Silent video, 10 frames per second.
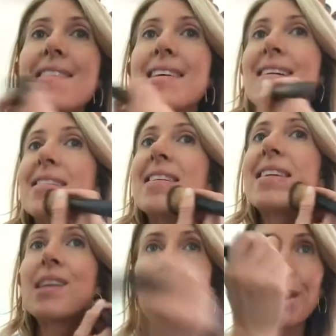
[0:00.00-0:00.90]
And then
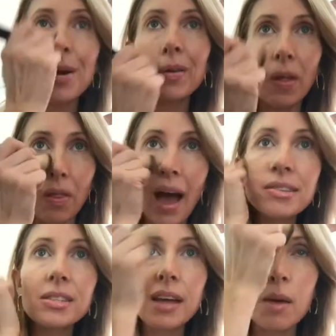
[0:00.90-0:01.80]
here, the
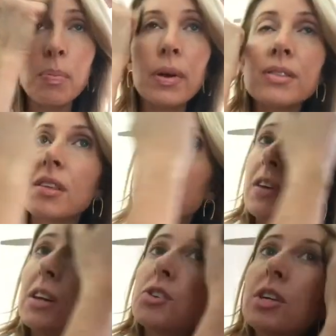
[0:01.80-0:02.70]
last step is the
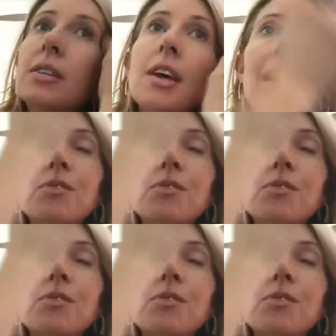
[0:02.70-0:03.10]
finishing